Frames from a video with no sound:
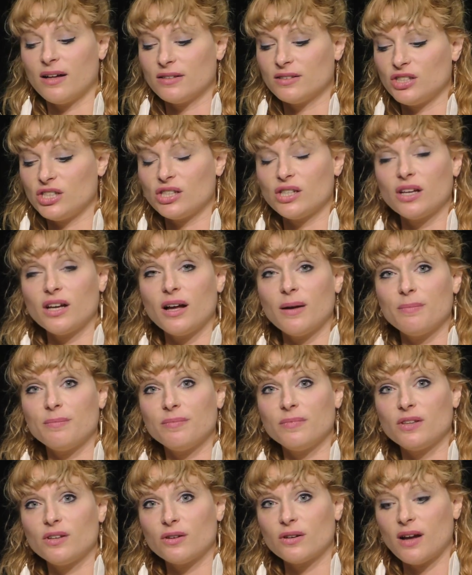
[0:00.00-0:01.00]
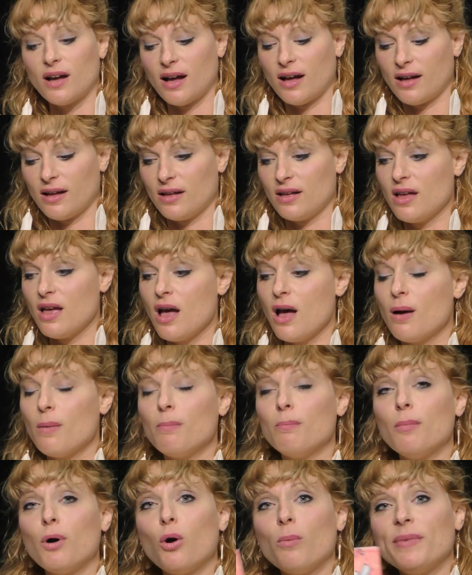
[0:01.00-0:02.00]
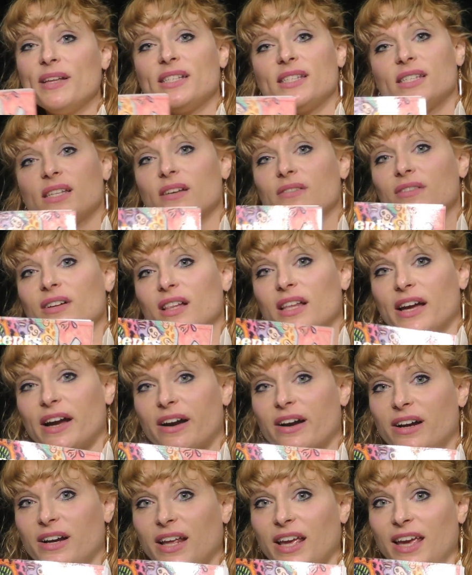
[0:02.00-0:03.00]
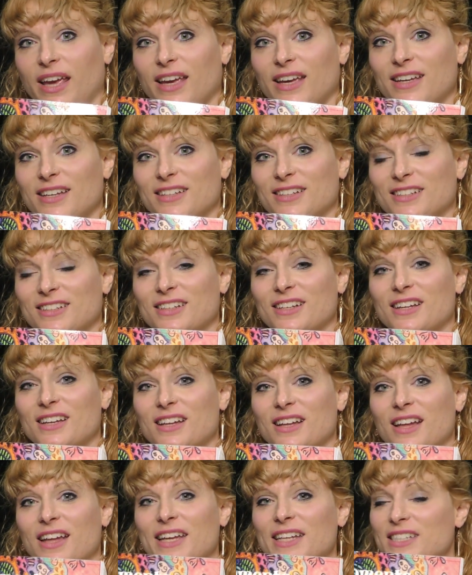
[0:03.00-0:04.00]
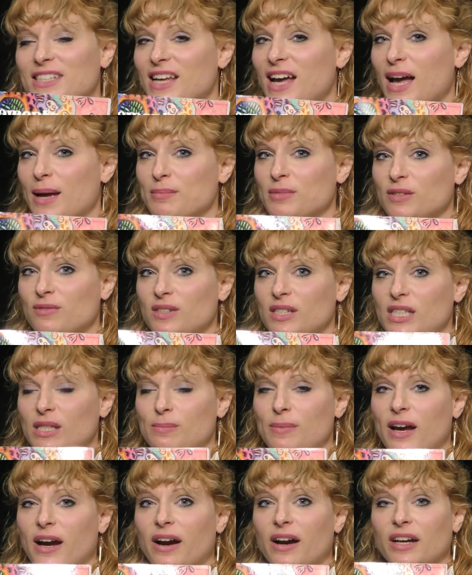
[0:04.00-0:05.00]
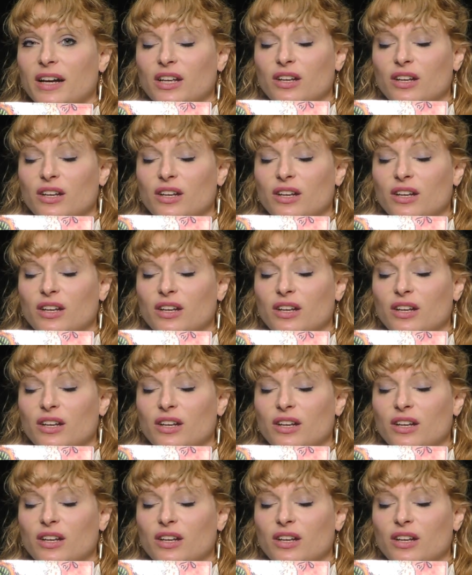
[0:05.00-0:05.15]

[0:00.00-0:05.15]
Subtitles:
just look up Moments of Clarity in Times of Disparity.